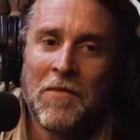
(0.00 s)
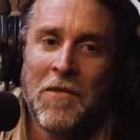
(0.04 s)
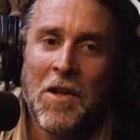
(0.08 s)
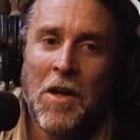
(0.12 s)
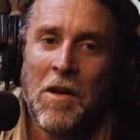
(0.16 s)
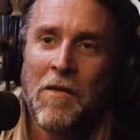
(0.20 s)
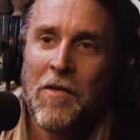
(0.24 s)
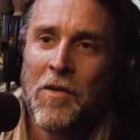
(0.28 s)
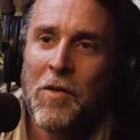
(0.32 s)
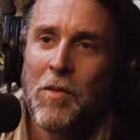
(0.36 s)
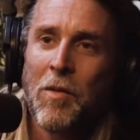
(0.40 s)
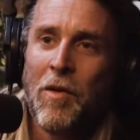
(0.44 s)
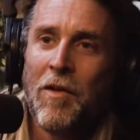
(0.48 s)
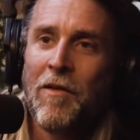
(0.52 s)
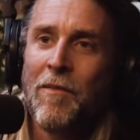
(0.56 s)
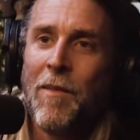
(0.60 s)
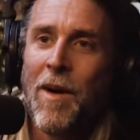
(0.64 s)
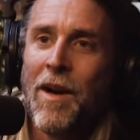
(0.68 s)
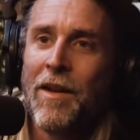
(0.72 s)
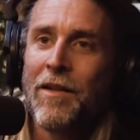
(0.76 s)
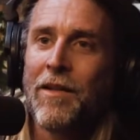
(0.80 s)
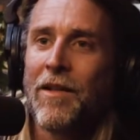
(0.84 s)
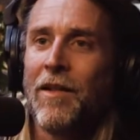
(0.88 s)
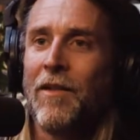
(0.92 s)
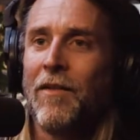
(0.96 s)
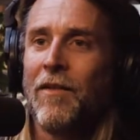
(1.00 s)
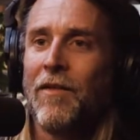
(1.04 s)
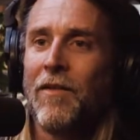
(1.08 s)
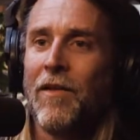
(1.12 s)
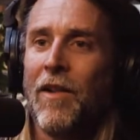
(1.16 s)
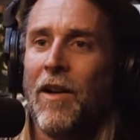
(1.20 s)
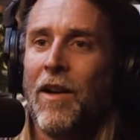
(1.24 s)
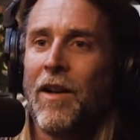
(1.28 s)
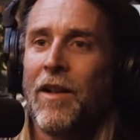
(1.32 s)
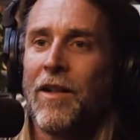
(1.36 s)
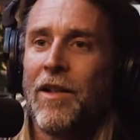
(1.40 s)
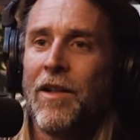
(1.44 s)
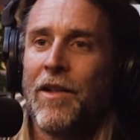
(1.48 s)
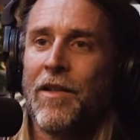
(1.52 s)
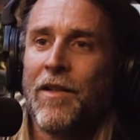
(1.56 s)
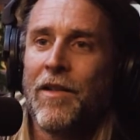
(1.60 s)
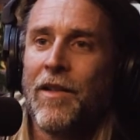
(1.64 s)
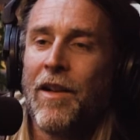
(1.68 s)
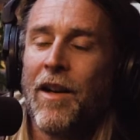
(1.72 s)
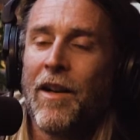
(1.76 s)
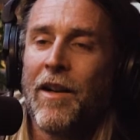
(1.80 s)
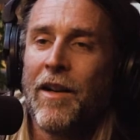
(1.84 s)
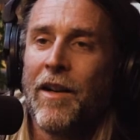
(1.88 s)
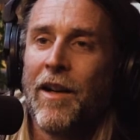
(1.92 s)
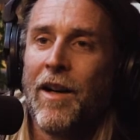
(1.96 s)
Over 12 months of, like, just
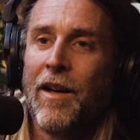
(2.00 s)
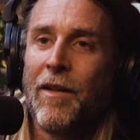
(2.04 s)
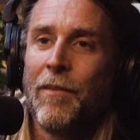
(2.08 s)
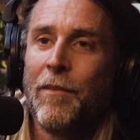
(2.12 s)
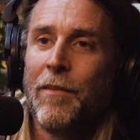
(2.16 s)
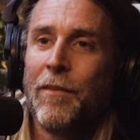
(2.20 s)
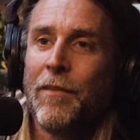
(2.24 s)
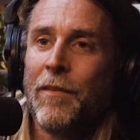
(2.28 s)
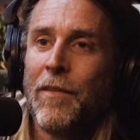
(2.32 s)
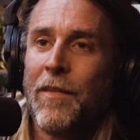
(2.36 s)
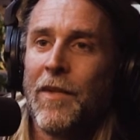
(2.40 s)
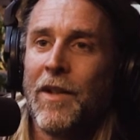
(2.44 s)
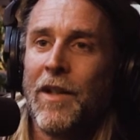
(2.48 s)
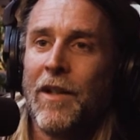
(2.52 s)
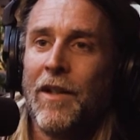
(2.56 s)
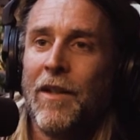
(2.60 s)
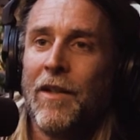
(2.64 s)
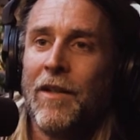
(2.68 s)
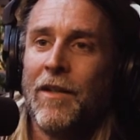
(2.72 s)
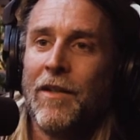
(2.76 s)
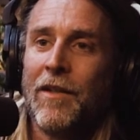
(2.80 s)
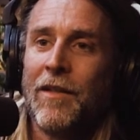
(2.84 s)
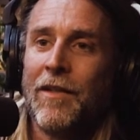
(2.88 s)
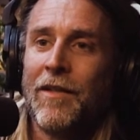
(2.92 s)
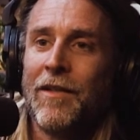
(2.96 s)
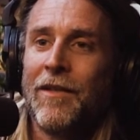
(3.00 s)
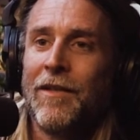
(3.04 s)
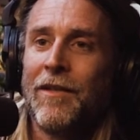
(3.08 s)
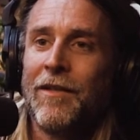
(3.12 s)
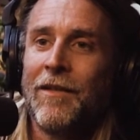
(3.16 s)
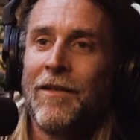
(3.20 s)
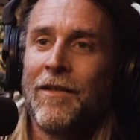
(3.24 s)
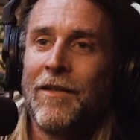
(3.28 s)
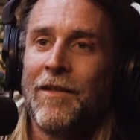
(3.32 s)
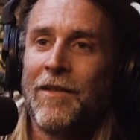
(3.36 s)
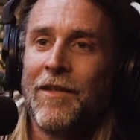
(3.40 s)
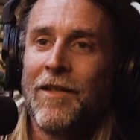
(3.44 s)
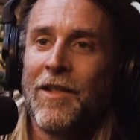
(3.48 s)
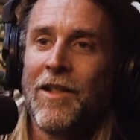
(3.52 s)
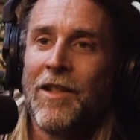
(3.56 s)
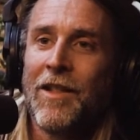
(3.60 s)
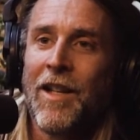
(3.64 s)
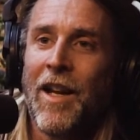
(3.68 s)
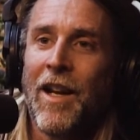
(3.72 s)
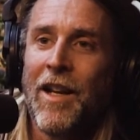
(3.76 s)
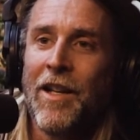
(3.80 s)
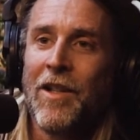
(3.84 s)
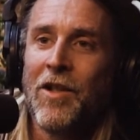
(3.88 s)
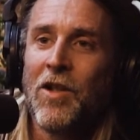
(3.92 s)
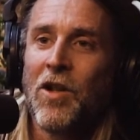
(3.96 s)
suck it up, you know. Just
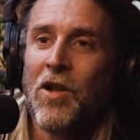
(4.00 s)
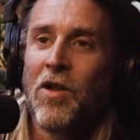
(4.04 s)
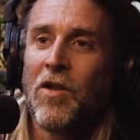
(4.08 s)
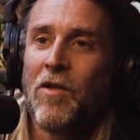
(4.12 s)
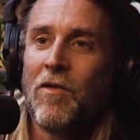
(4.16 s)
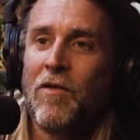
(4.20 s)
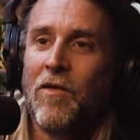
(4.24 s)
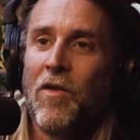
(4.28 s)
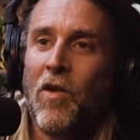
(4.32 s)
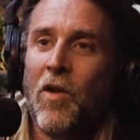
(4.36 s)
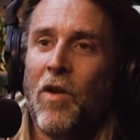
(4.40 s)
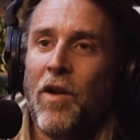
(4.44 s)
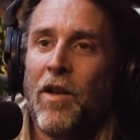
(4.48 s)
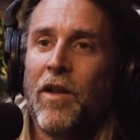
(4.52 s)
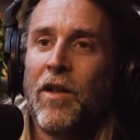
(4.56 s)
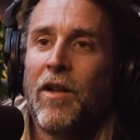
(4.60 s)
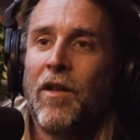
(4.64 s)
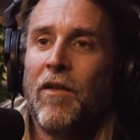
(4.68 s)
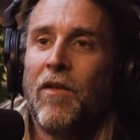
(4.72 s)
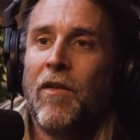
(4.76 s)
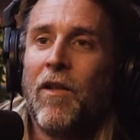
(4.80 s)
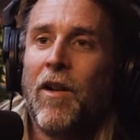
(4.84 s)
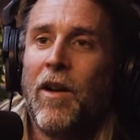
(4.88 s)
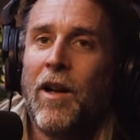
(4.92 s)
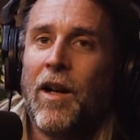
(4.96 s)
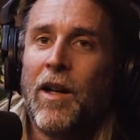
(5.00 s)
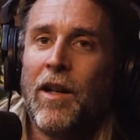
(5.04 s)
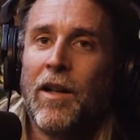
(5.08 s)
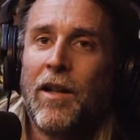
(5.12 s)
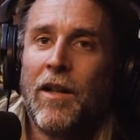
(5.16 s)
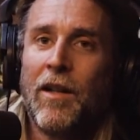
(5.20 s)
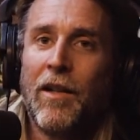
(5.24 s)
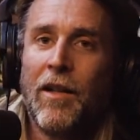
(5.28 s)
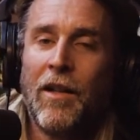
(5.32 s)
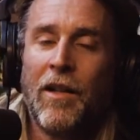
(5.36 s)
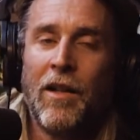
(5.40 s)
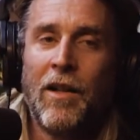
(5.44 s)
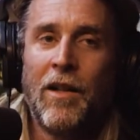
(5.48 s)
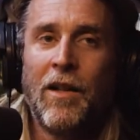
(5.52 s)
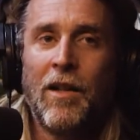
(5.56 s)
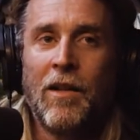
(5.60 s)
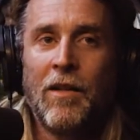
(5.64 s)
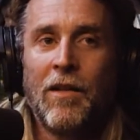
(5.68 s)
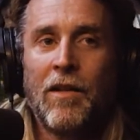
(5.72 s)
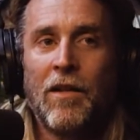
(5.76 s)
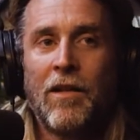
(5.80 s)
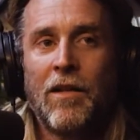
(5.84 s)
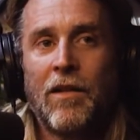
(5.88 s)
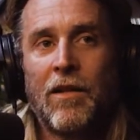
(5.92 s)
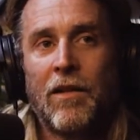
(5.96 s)
that internal voice of, like,
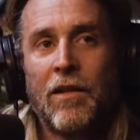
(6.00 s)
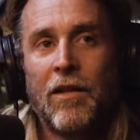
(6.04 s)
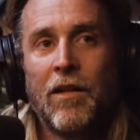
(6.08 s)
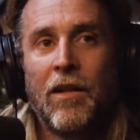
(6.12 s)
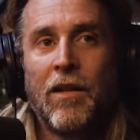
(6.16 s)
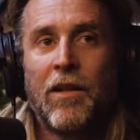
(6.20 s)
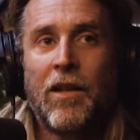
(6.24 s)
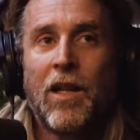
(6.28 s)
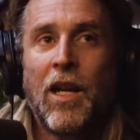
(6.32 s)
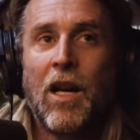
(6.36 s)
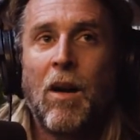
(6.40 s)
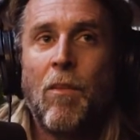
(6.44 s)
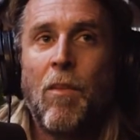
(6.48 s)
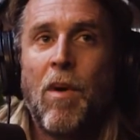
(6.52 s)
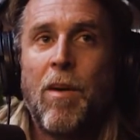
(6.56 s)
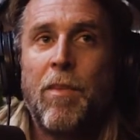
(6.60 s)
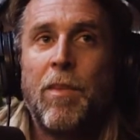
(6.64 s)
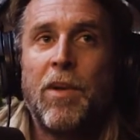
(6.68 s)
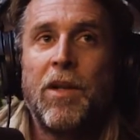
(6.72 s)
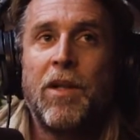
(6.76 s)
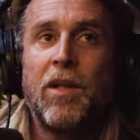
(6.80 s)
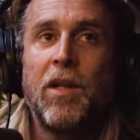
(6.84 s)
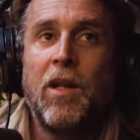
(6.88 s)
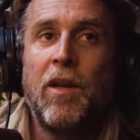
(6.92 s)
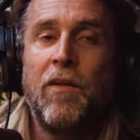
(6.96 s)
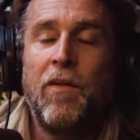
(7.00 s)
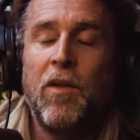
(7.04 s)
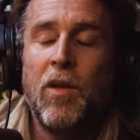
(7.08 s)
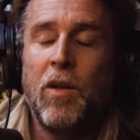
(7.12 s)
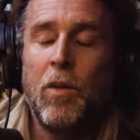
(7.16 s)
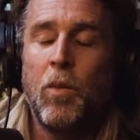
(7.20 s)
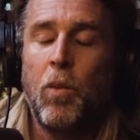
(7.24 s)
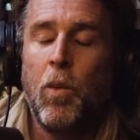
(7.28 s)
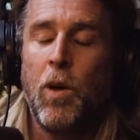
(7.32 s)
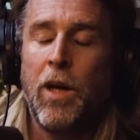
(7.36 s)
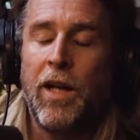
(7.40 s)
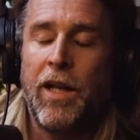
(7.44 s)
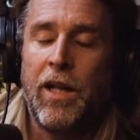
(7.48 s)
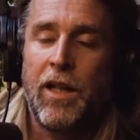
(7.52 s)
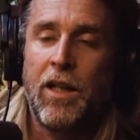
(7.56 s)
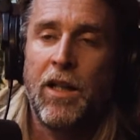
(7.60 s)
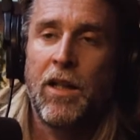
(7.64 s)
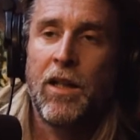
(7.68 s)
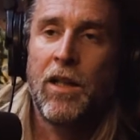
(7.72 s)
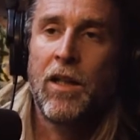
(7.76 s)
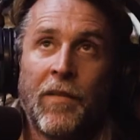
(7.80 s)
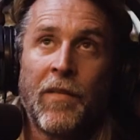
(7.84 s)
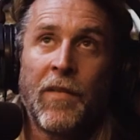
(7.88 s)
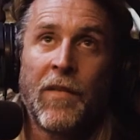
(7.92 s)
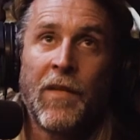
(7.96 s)
it's going to be perceived as weak.
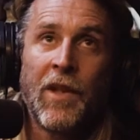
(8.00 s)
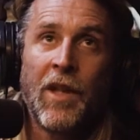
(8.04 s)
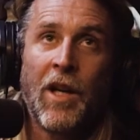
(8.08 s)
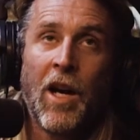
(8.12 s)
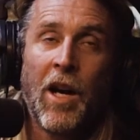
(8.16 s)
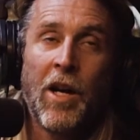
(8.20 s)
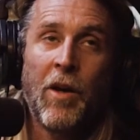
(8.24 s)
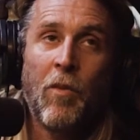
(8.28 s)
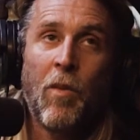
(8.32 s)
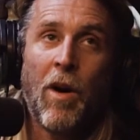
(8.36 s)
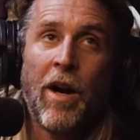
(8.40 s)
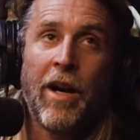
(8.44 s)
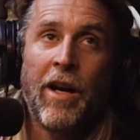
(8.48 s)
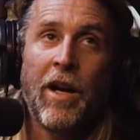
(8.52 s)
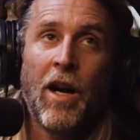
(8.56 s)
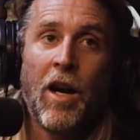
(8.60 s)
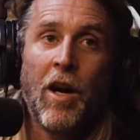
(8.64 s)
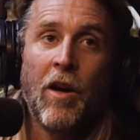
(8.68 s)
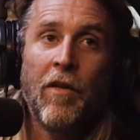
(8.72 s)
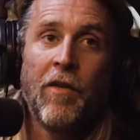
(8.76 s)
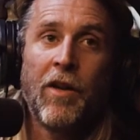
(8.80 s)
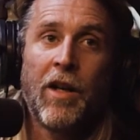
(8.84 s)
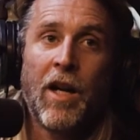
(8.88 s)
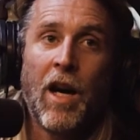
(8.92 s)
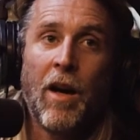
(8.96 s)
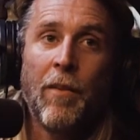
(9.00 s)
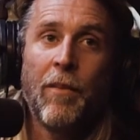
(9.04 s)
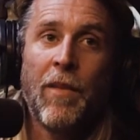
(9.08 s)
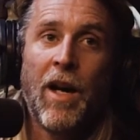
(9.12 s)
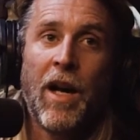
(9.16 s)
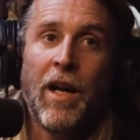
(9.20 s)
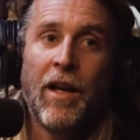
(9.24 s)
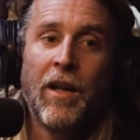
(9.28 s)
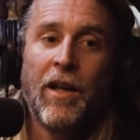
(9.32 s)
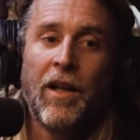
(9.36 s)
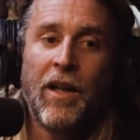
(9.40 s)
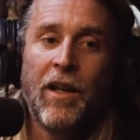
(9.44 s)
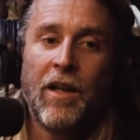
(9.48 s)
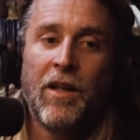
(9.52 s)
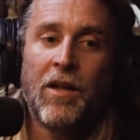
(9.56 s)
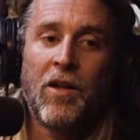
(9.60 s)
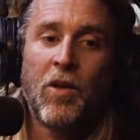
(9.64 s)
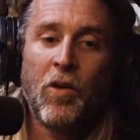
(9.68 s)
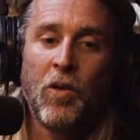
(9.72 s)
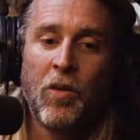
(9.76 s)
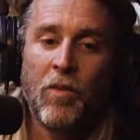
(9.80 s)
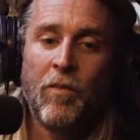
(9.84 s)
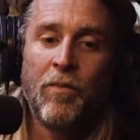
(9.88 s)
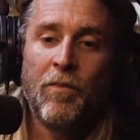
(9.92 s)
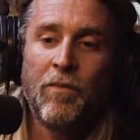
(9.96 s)
The only way to overcome that is
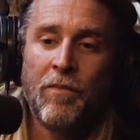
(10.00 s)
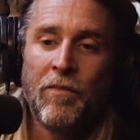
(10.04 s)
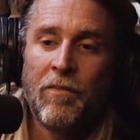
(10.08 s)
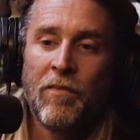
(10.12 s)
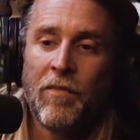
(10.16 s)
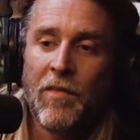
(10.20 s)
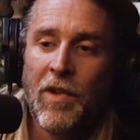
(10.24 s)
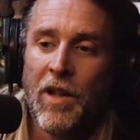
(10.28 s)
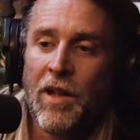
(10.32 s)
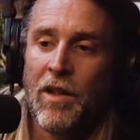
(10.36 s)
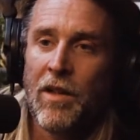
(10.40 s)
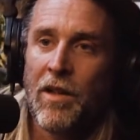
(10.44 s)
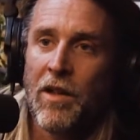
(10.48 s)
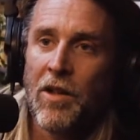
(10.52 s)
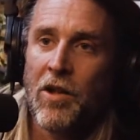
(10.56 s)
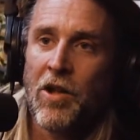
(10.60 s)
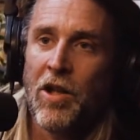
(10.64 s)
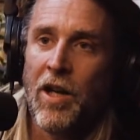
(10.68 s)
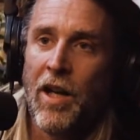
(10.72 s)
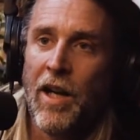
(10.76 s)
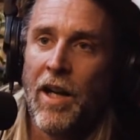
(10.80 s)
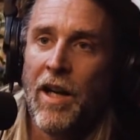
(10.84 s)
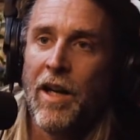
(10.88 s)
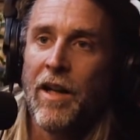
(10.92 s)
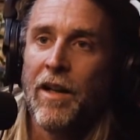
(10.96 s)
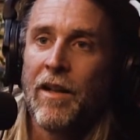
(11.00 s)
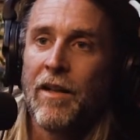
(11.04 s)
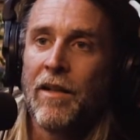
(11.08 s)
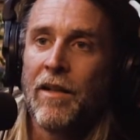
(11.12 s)
to share.